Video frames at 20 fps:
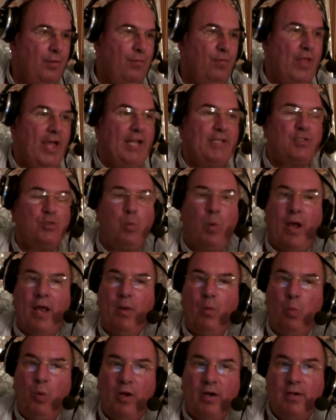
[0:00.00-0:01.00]
That's
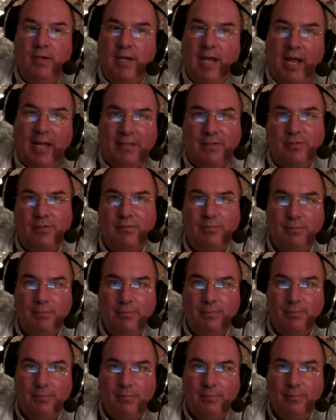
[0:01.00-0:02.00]
why we're not.
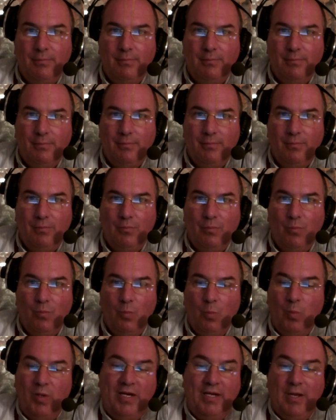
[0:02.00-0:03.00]

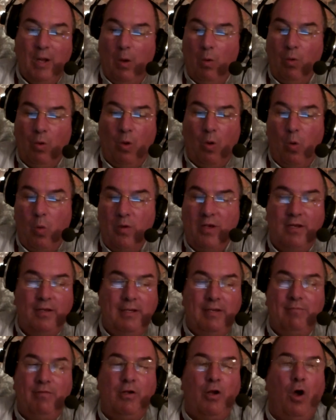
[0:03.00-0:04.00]
We don't
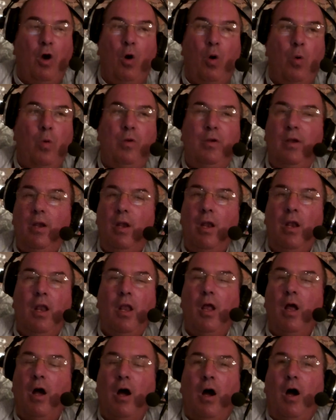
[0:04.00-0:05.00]
even own
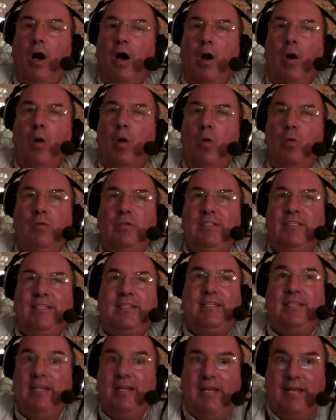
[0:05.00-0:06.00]
our own
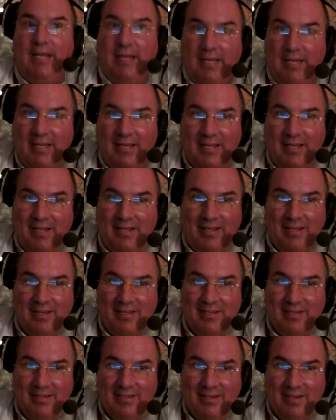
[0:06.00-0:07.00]
city,
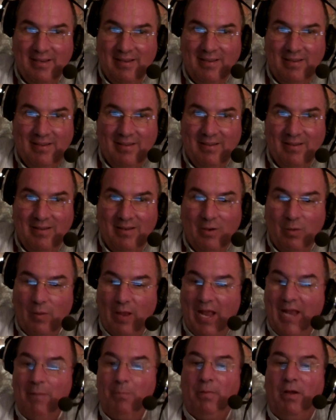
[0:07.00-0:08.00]

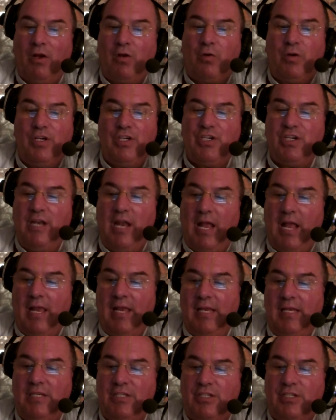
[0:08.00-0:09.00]
right? But Krishna
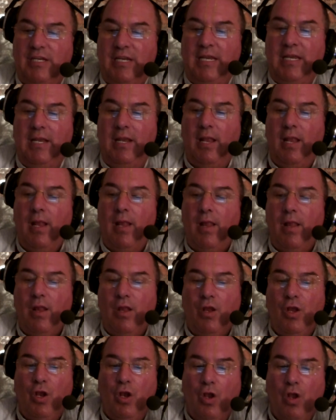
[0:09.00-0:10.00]
is the,
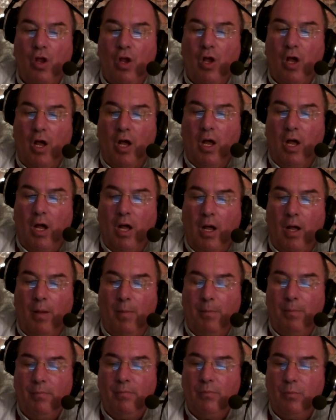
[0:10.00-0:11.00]

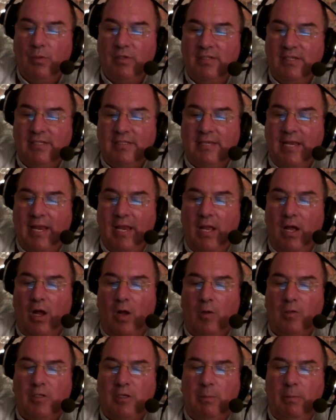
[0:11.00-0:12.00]
what does it say,
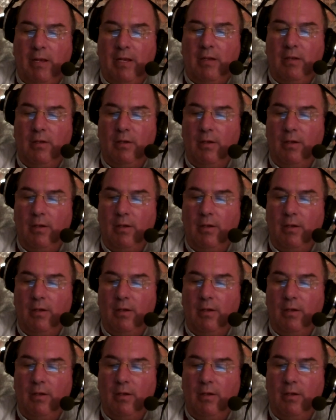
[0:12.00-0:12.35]
ultimate?